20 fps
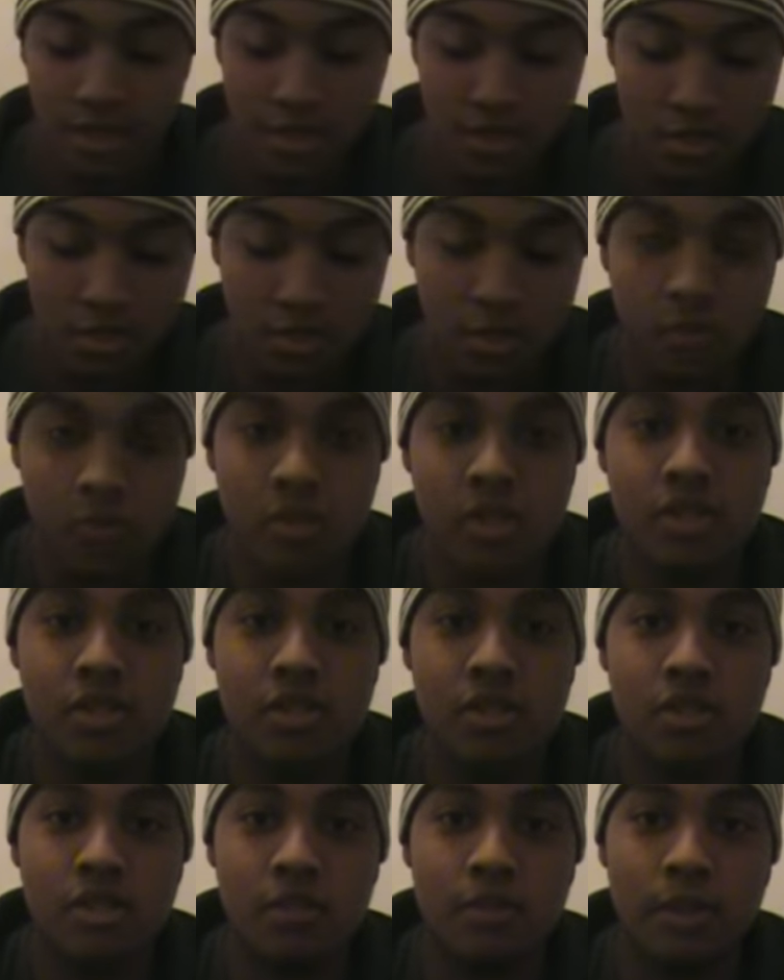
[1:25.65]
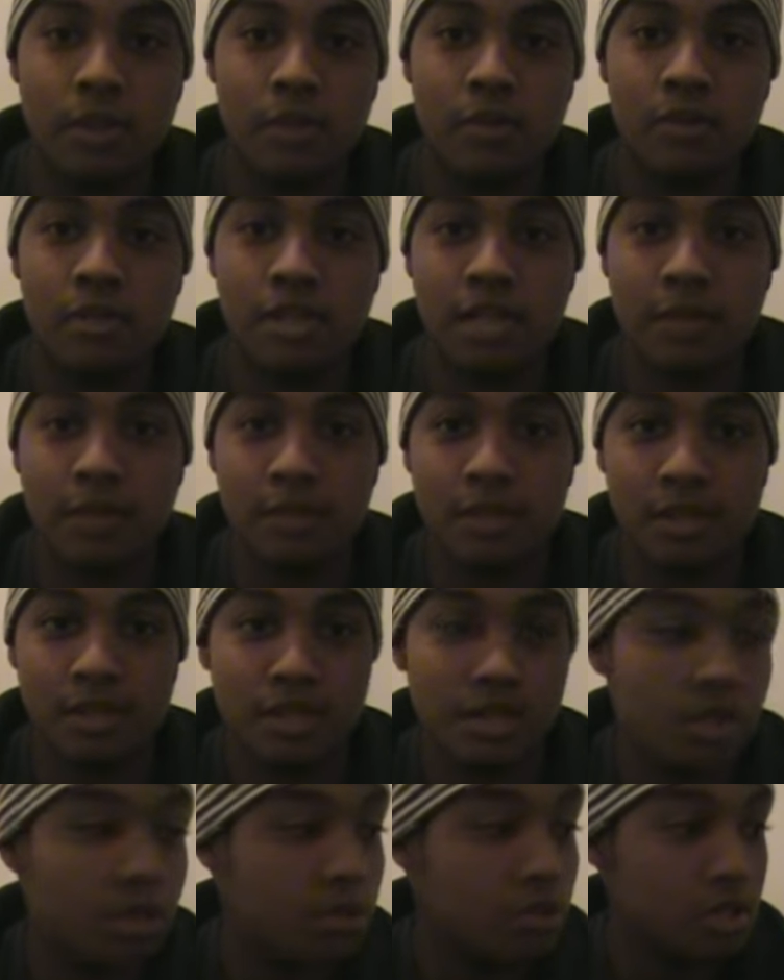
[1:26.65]
do the research about Japanese
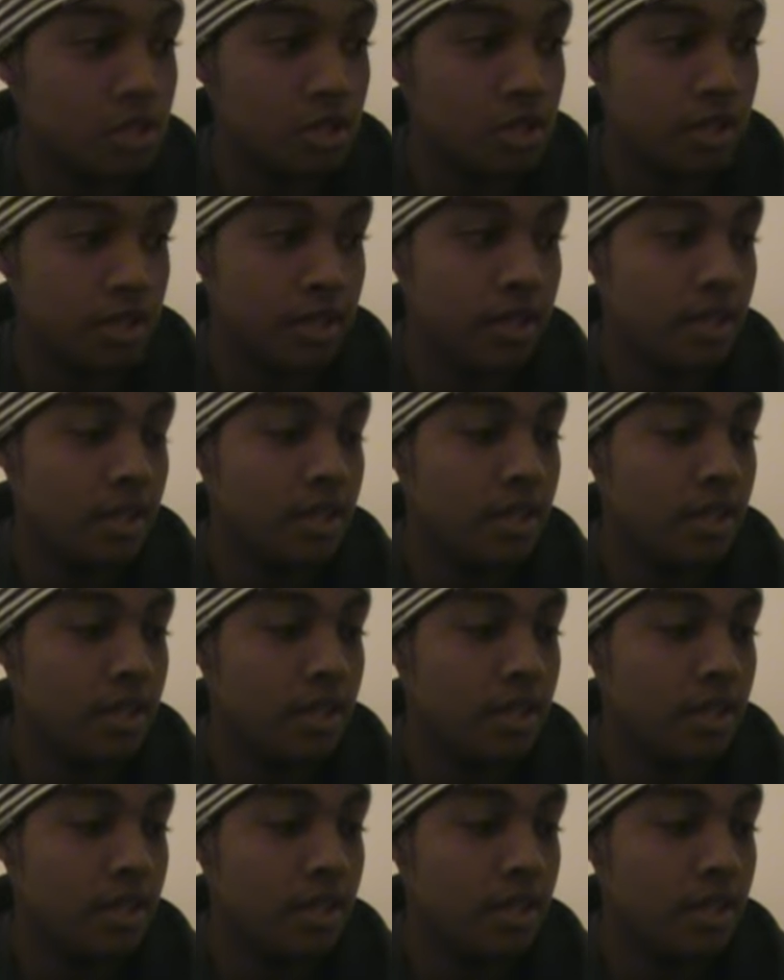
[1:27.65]
culture and